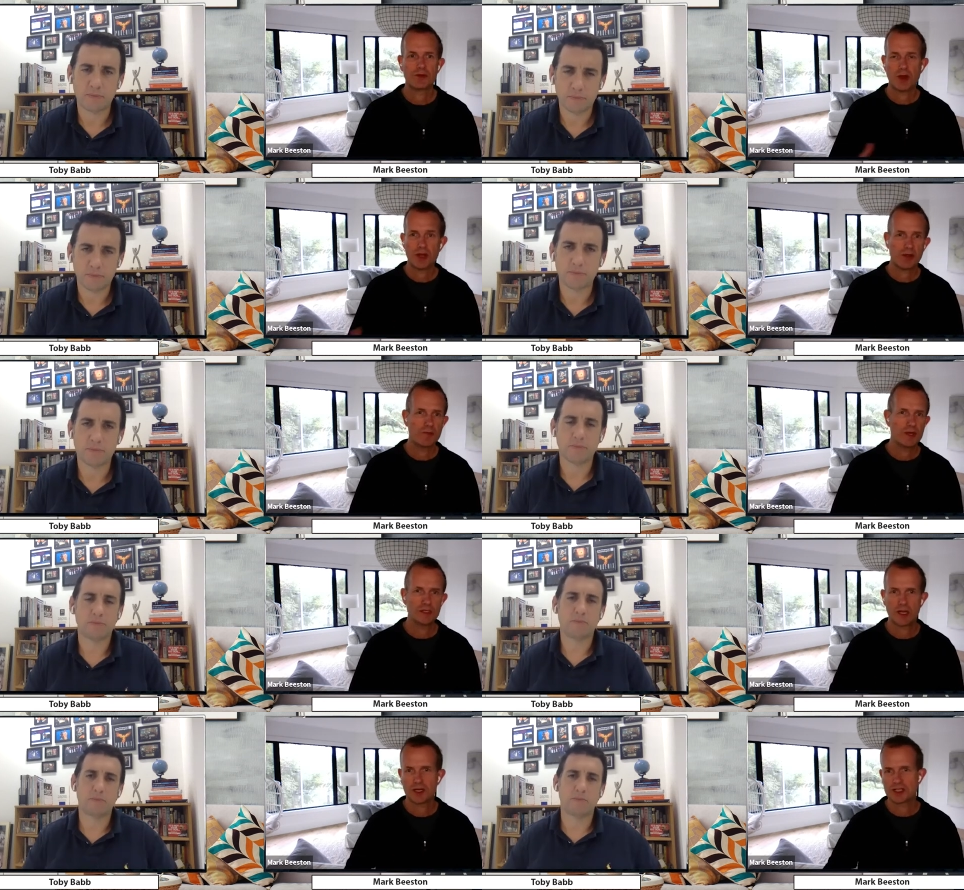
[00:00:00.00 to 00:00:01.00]
Speaker 1: You know, great
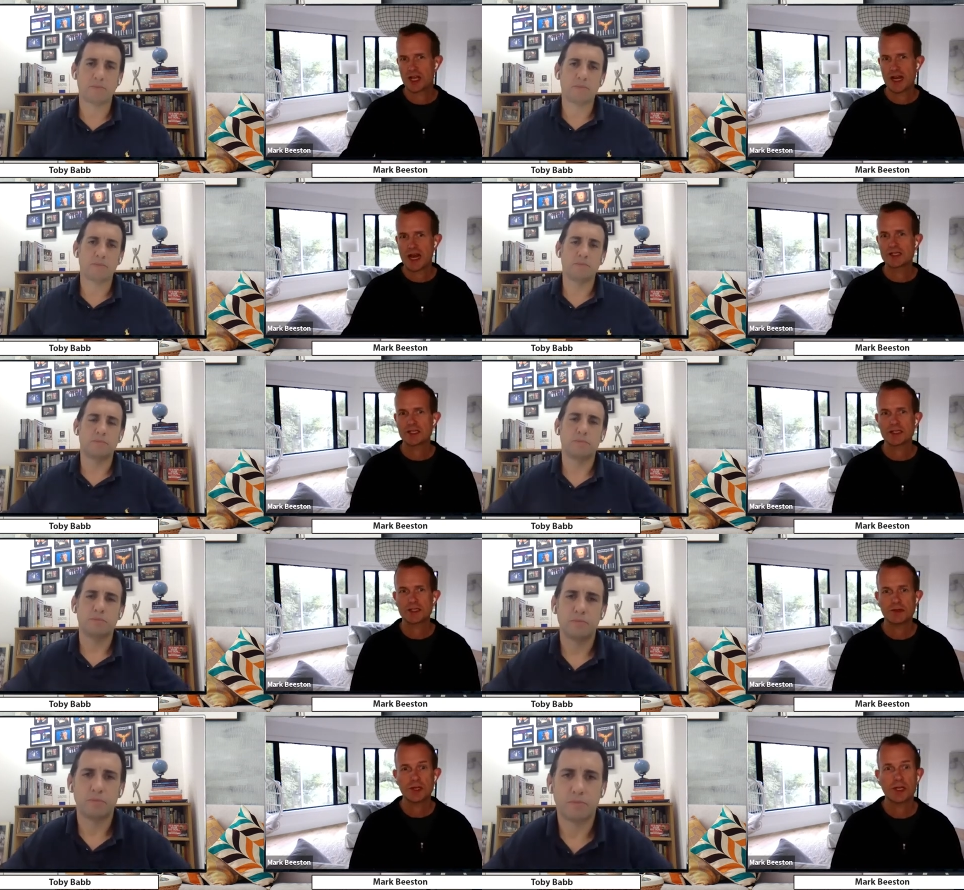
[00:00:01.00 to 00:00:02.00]
companies like
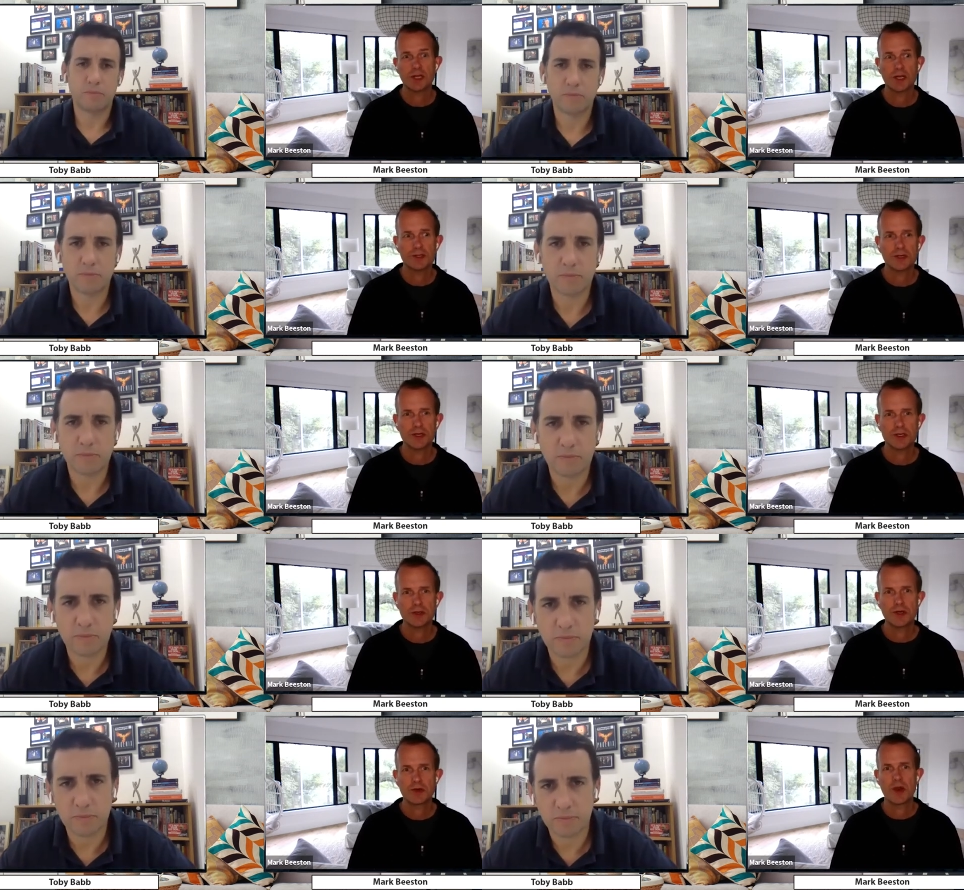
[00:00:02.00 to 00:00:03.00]
Chainalysis doing a
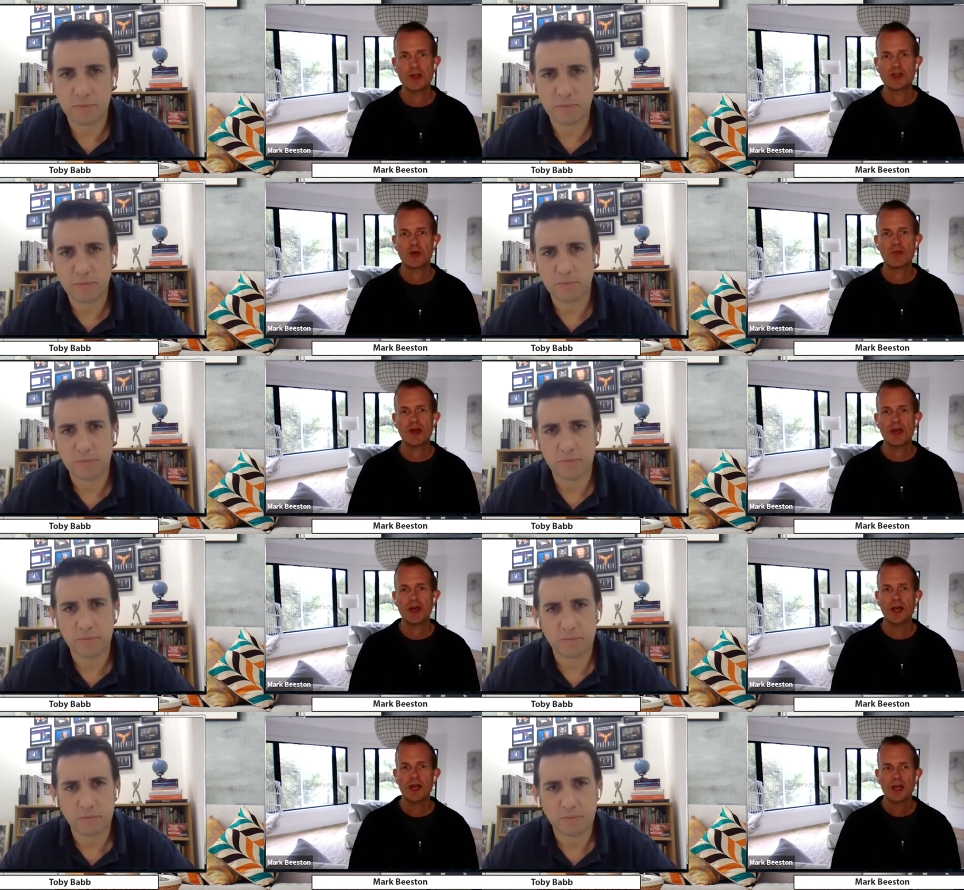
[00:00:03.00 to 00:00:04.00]
doing doing a great job
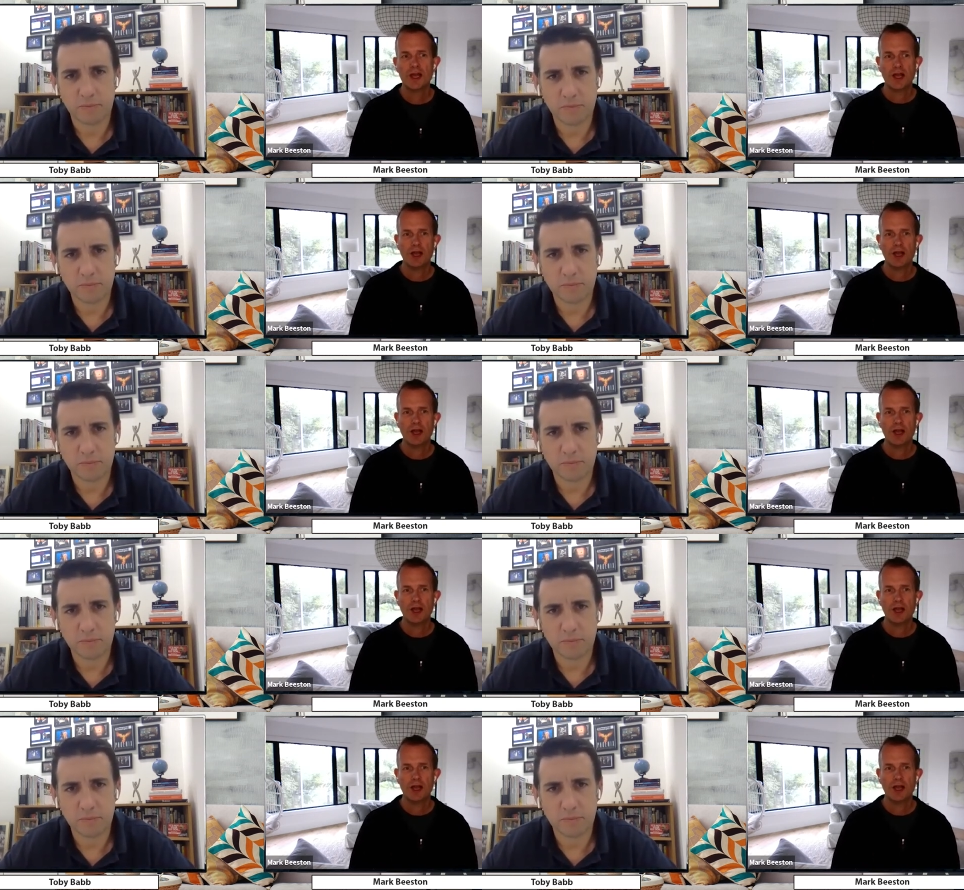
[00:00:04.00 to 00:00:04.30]
there.